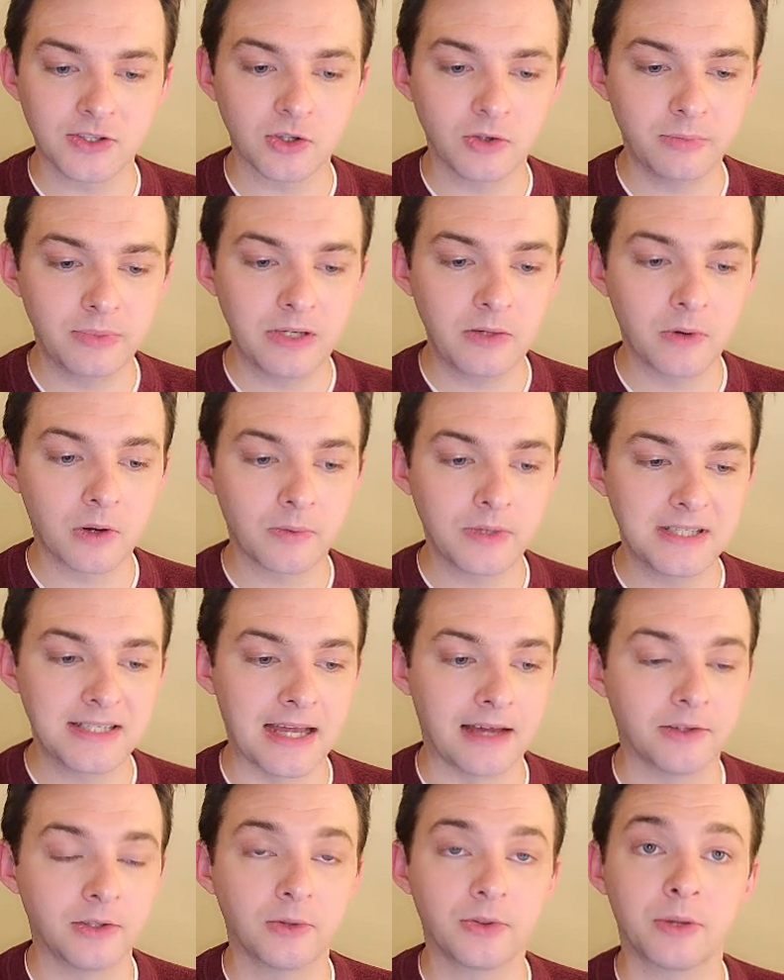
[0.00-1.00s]
will be where we
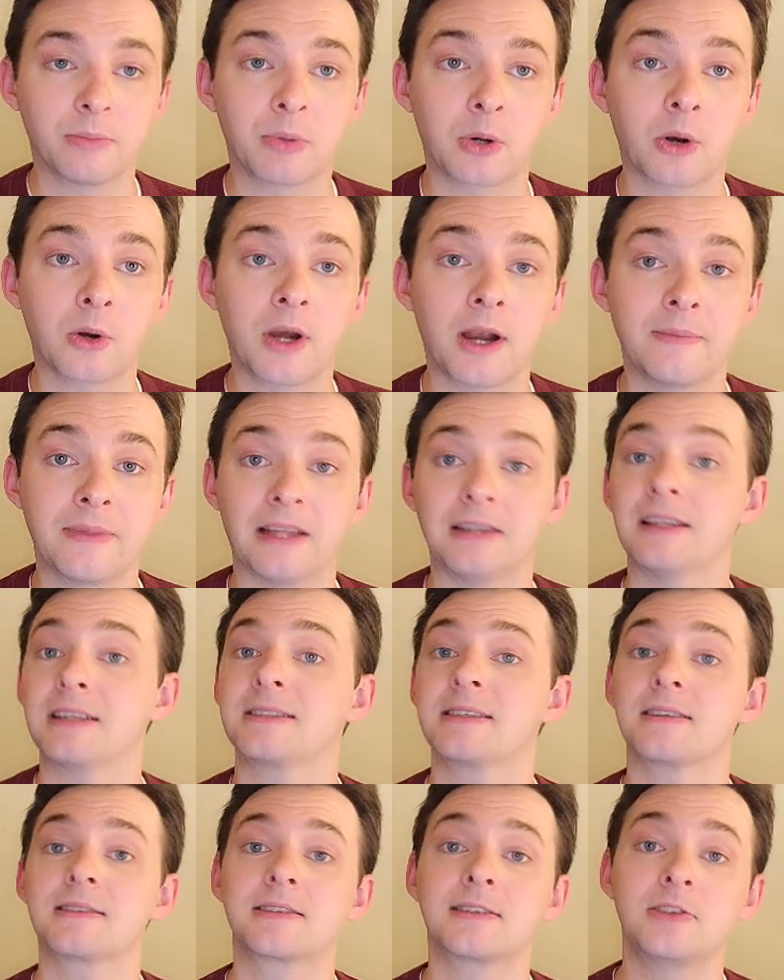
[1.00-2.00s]
download the program that
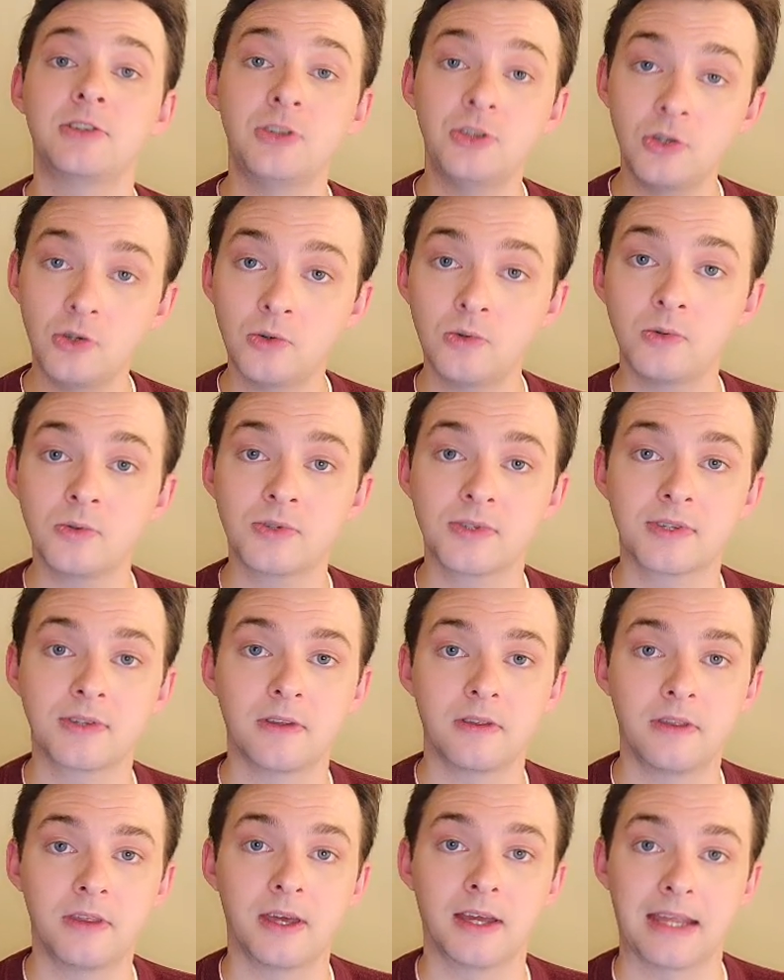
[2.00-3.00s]
lets us use
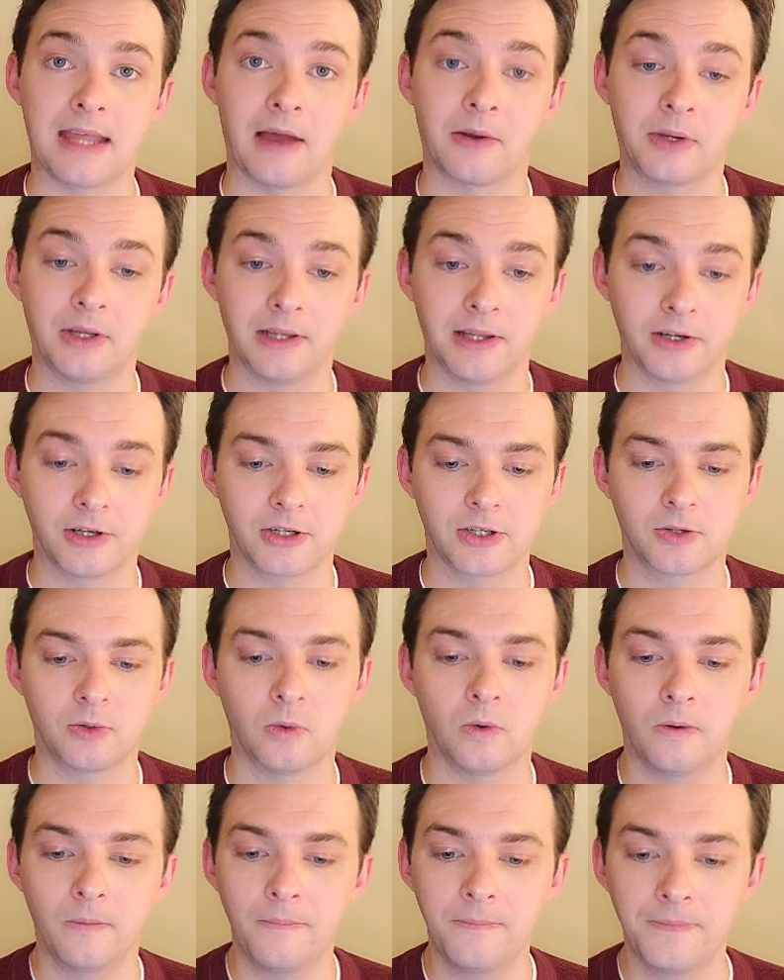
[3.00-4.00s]
the calculator
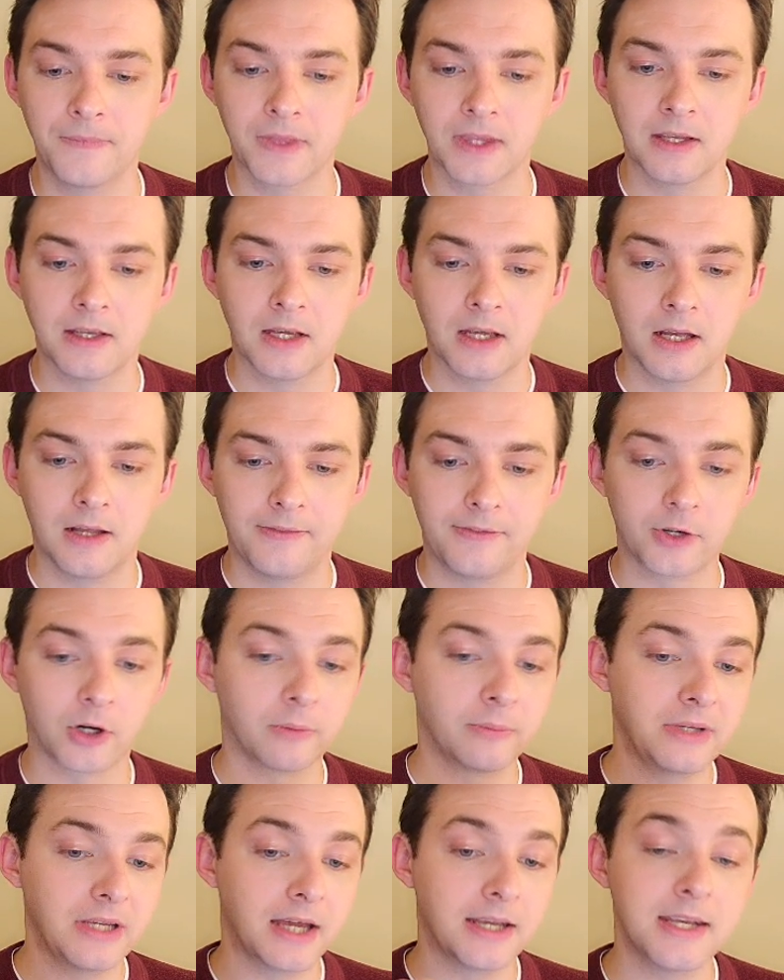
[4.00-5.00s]
tool. There will
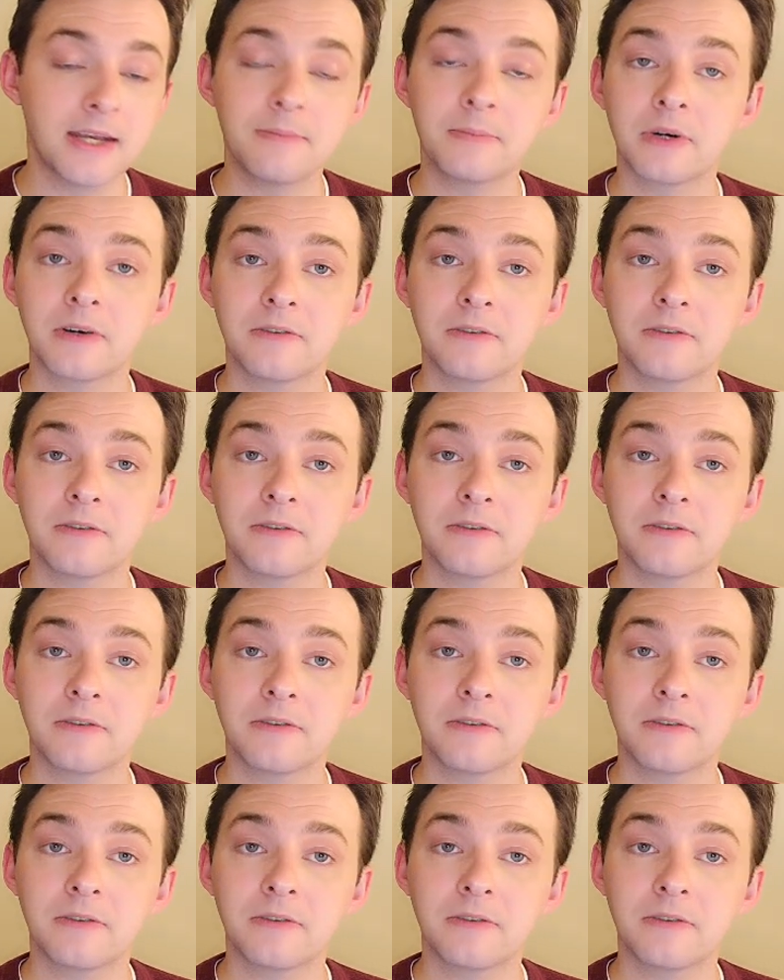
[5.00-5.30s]
be a number